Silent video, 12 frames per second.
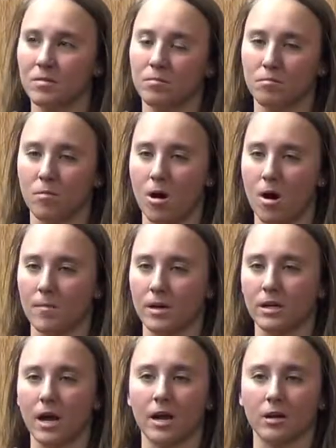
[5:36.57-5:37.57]
mom
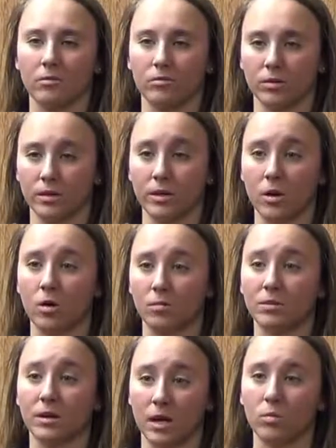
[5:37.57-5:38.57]
had kind of really
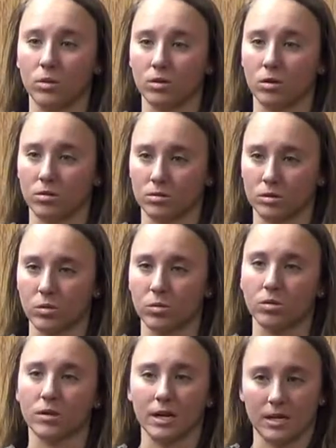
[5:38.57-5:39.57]
hoped that I would go to
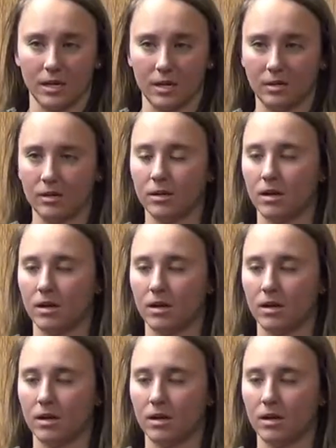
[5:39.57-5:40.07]
school, and I did,